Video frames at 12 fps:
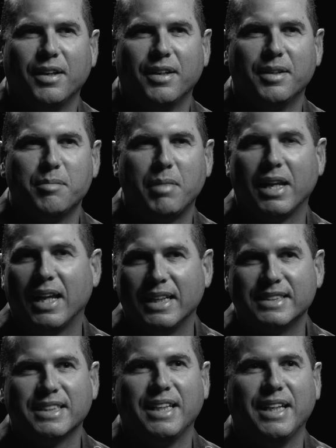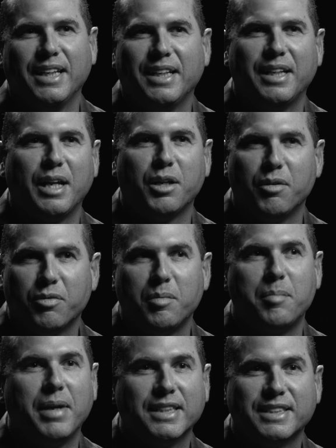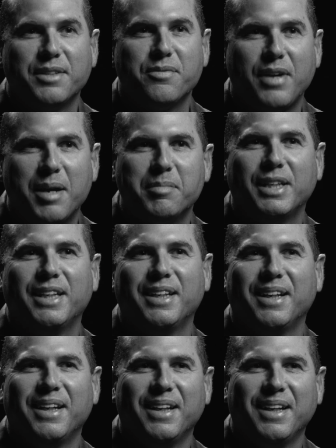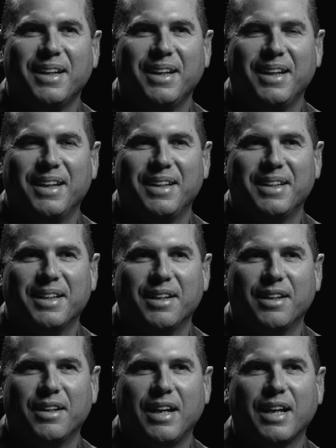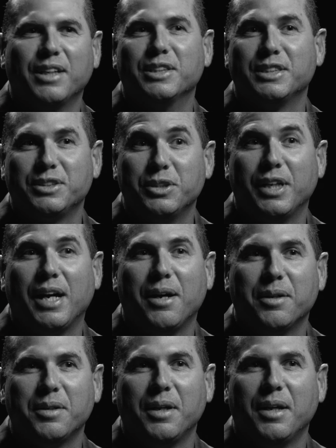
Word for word: uh, my light skin, and I come from a Mexican family, and I kind of stood out.